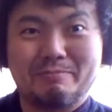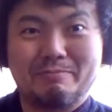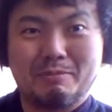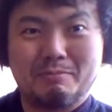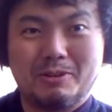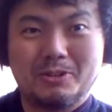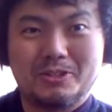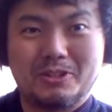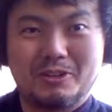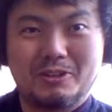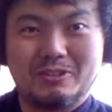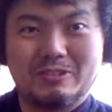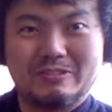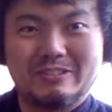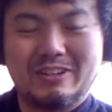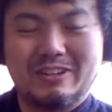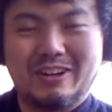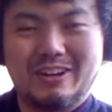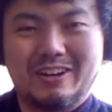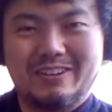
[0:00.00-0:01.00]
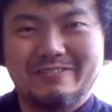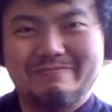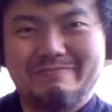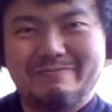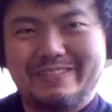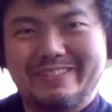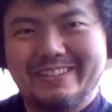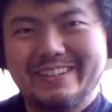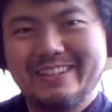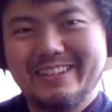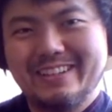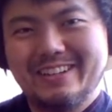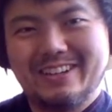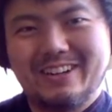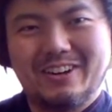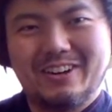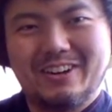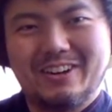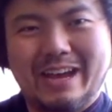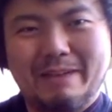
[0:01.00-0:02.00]
promote her
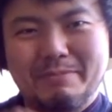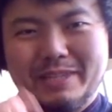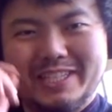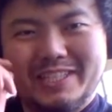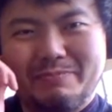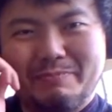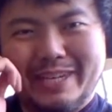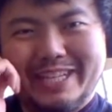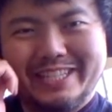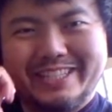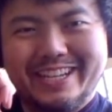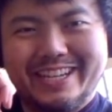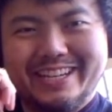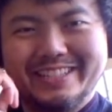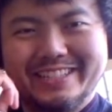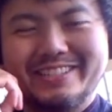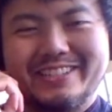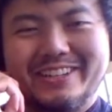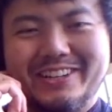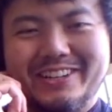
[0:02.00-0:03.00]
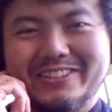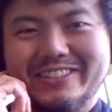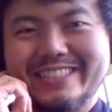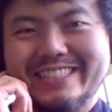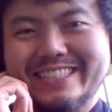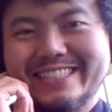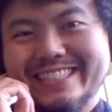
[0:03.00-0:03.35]
family's business. So,